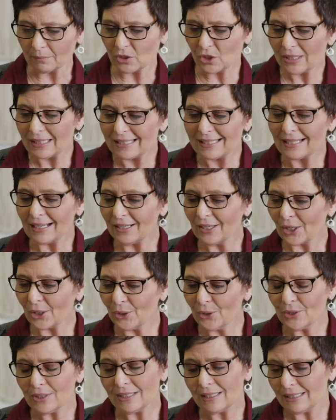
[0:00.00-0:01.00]
She's done a
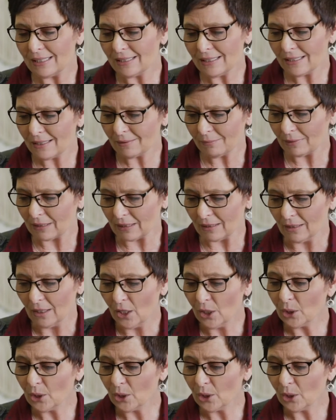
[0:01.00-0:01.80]
good deed to me.